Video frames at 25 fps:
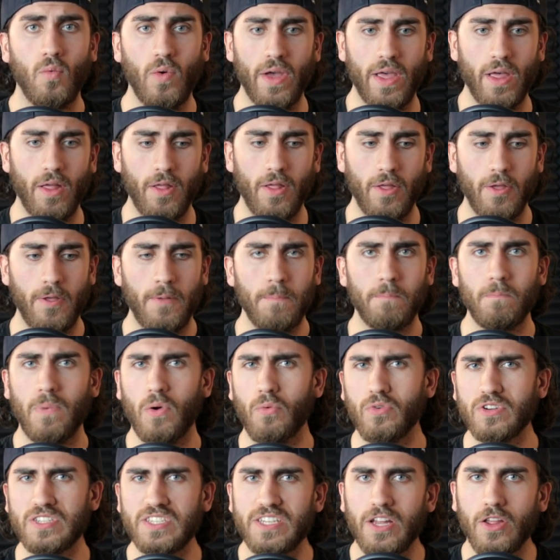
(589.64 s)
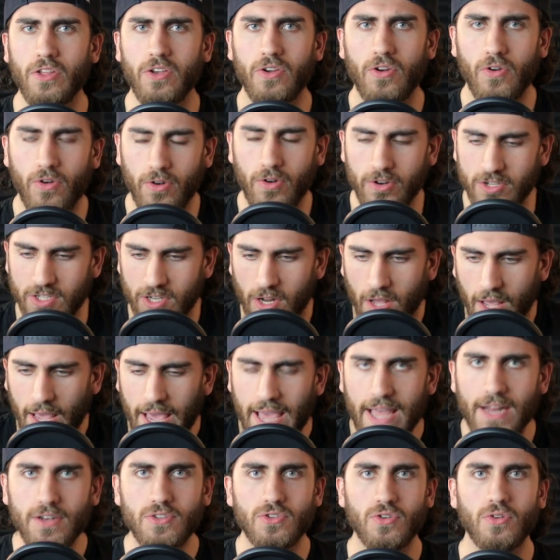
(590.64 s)
will. But we're still encouraged,
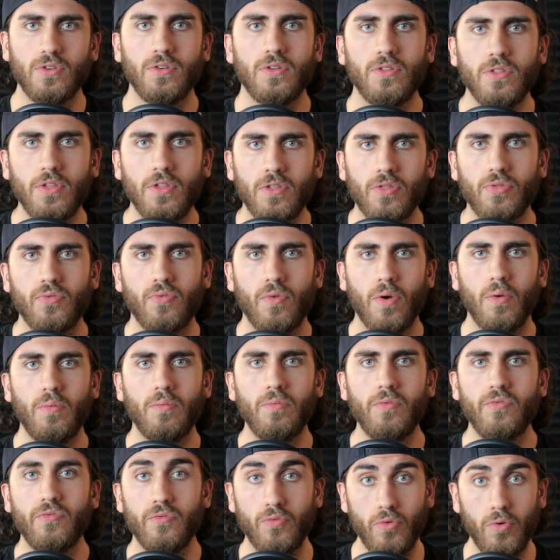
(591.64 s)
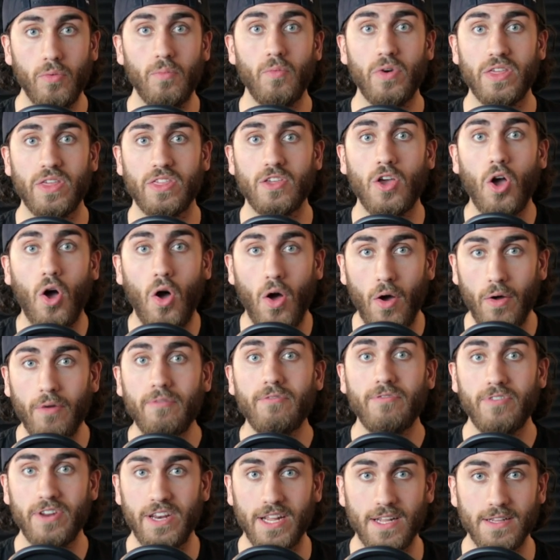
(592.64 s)
enter the throne room with
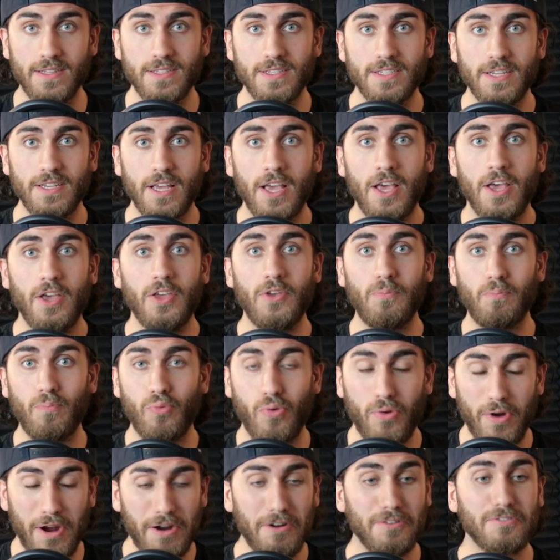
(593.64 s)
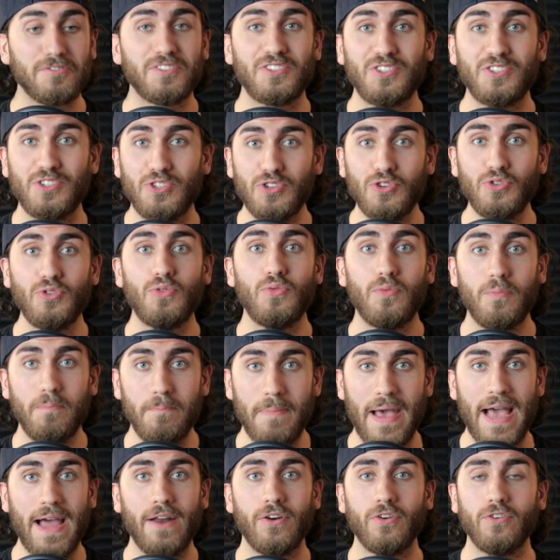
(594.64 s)
confidence. Prayers do
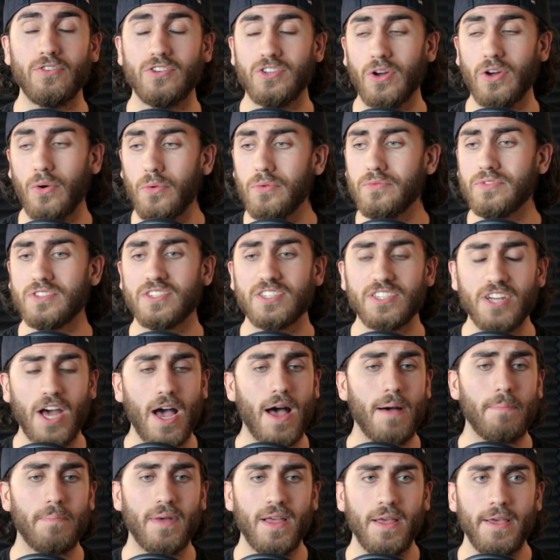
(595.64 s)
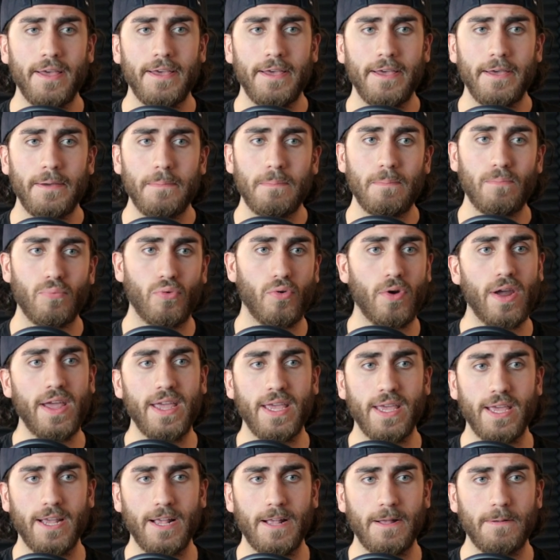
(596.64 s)
matter. Don't stop
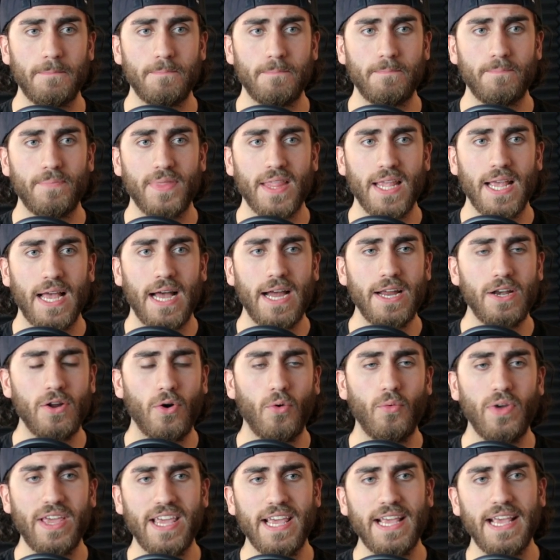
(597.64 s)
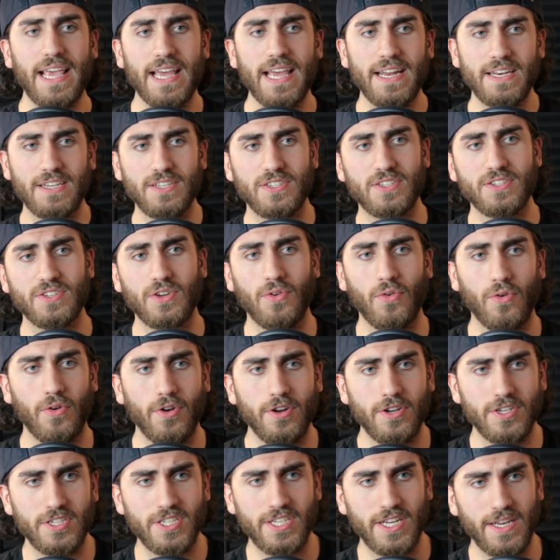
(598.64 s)
praying. I know we can get
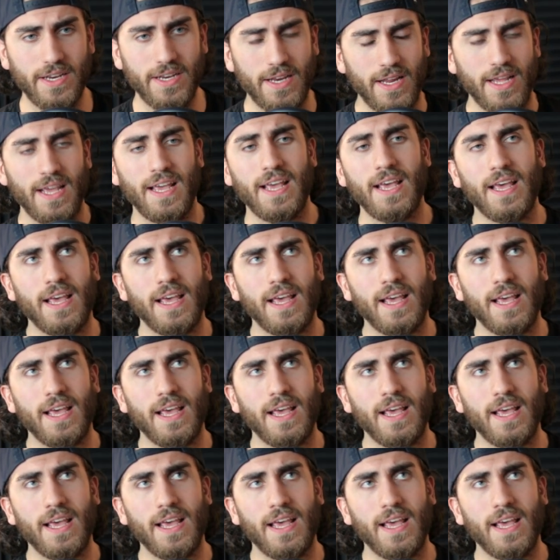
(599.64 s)
discouraged, and